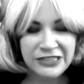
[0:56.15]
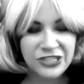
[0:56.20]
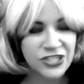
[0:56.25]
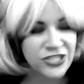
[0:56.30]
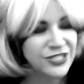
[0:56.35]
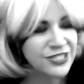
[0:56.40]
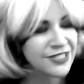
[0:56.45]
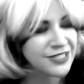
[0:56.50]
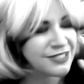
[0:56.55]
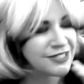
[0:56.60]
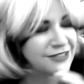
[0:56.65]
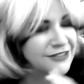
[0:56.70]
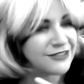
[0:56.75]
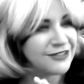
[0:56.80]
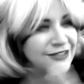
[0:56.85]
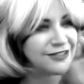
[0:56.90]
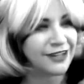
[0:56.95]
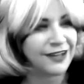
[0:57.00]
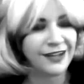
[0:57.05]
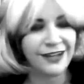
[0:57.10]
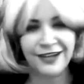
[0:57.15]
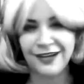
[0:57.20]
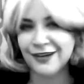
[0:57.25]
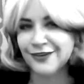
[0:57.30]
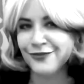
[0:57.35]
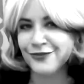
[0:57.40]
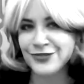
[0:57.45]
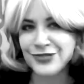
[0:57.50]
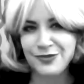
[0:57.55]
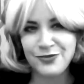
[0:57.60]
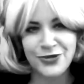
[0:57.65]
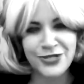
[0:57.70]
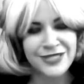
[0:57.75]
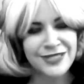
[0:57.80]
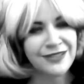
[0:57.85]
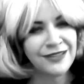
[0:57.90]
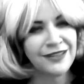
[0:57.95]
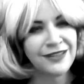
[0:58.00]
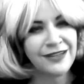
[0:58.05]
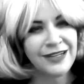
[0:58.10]
Just uh, for some
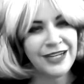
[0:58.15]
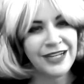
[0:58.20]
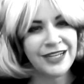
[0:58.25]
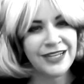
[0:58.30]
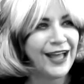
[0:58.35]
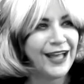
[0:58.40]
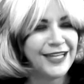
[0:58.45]
reason,